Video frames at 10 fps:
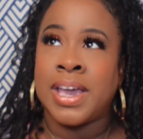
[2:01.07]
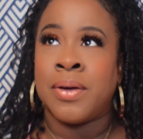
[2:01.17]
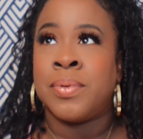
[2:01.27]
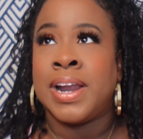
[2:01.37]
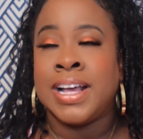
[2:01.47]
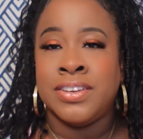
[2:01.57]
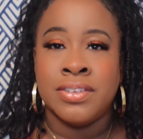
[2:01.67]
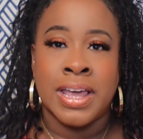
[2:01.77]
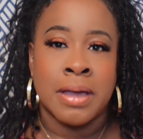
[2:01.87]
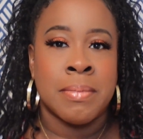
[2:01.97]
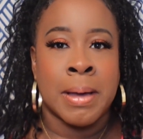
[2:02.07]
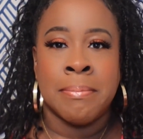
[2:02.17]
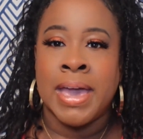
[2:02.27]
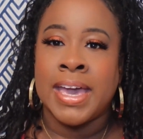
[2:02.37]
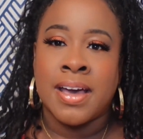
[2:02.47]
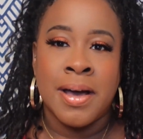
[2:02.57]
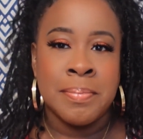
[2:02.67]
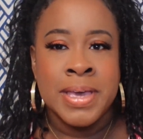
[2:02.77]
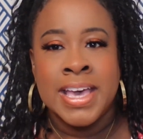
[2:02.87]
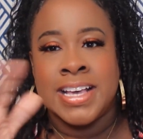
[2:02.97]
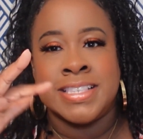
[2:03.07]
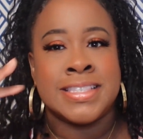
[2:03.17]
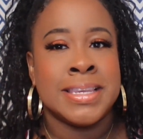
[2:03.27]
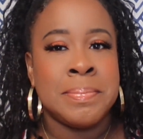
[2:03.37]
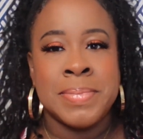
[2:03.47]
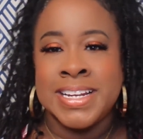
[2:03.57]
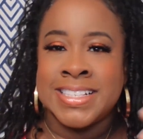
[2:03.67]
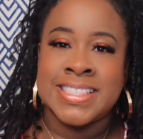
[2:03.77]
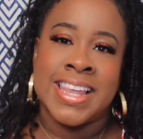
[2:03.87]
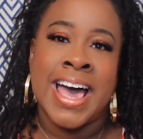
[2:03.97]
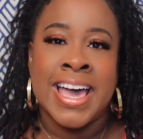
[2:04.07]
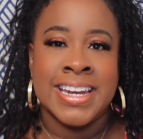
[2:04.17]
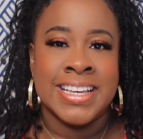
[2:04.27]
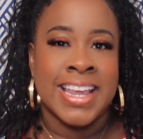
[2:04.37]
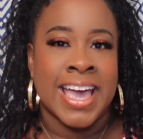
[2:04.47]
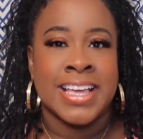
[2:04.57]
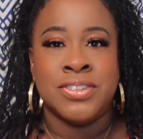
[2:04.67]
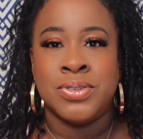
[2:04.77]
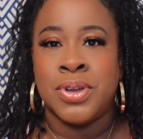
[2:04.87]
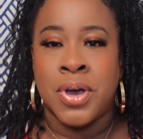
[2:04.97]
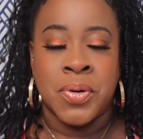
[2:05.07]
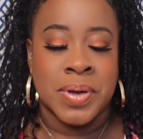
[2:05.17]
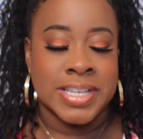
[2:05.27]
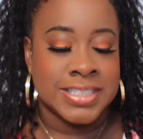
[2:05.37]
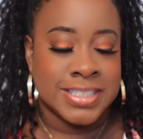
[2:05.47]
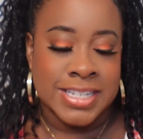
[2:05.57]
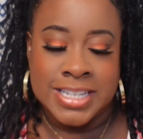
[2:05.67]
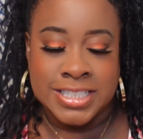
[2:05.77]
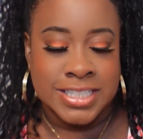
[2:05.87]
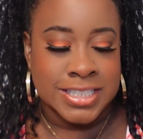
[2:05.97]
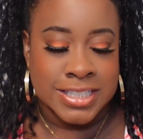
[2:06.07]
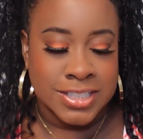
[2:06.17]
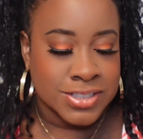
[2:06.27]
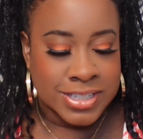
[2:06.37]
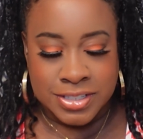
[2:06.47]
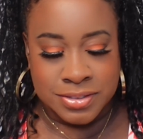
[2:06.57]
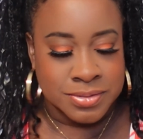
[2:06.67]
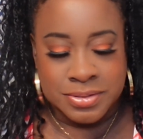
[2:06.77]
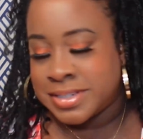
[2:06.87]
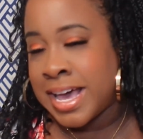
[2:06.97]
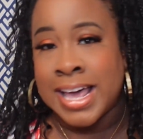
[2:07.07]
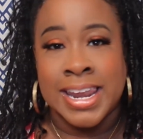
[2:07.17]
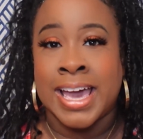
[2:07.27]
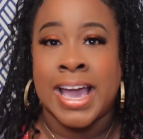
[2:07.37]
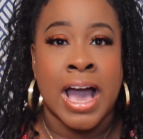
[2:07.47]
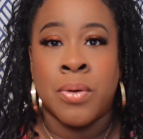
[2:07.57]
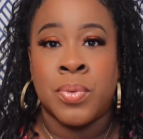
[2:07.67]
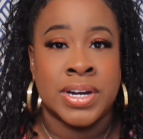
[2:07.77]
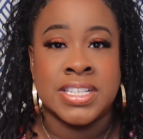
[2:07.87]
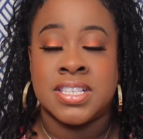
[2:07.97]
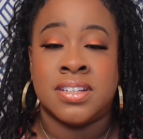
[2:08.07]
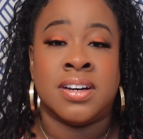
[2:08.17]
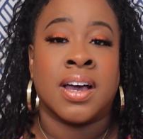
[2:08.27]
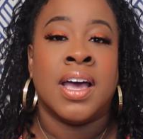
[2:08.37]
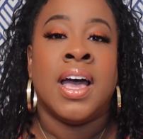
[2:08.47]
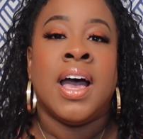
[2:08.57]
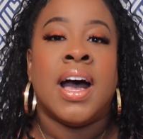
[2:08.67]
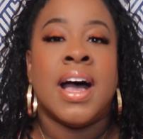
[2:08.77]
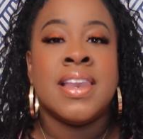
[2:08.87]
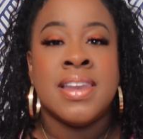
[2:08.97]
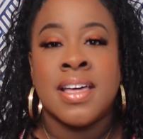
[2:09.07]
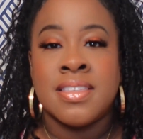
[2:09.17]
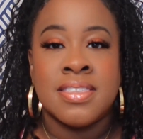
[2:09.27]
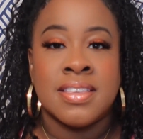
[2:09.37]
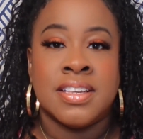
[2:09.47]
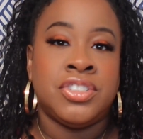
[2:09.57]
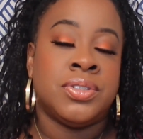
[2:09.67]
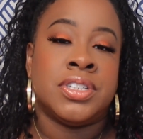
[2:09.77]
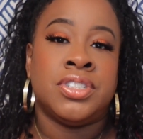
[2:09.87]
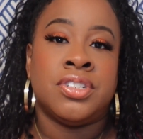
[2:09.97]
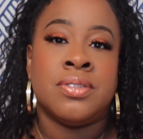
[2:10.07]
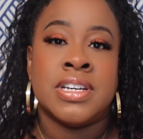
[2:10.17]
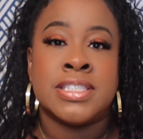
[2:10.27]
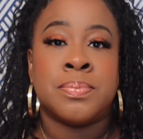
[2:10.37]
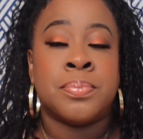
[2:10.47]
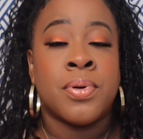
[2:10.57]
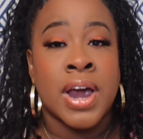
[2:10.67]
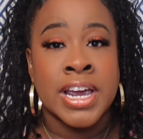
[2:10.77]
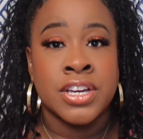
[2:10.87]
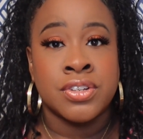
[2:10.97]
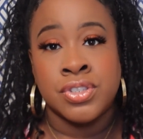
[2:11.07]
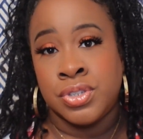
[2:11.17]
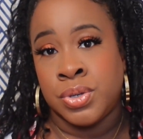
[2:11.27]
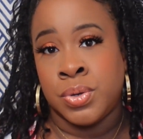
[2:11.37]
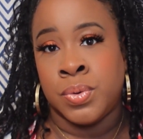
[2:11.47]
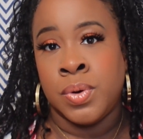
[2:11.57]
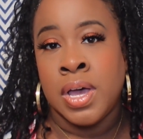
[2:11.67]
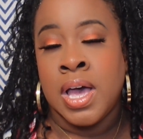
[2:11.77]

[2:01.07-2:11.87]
care what I do, like my makeup is slipping and sliding and you know, it's just looking not like I want it to look. Another thing that you can do is, prior to